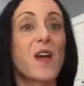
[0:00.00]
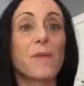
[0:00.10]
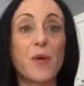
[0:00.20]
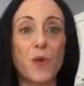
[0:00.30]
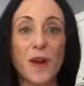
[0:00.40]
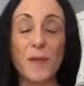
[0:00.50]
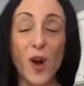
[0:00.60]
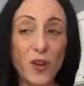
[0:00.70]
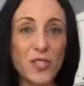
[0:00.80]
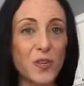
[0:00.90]
but what I'm
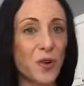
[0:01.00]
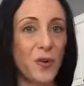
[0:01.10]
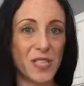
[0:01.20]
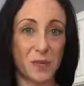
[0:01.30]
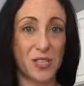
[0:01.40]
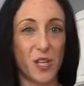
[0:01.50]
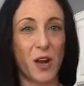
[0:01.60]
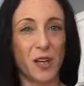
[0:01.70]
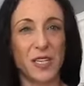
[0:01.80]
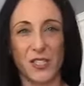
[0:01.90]
also going to be
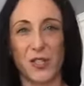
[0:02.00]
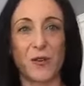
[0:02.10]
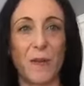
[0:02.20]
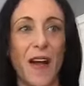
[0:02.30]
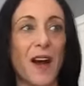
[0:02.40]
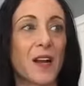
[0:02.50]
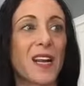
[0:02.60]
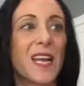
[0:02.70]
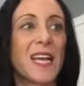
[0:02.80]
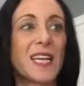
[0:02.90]
talking to you about
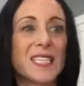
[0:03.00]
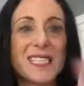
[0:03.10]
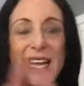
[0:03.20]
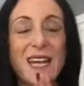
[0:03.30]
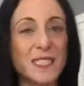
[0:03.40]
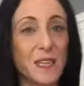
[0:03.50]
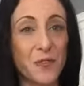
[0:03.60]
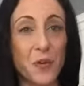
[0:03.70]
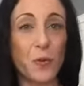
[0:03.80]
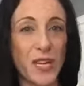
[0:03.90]
is 10
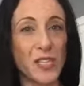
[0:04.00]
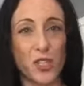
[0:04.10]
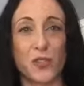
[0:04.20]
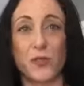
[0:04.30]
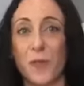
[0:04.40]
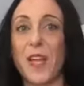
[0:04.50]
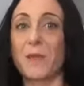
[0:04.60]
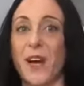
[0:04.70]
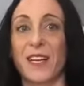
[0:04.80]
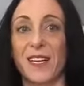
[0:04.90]
different ways to make
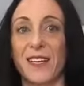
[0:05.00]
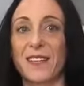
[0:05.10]
money.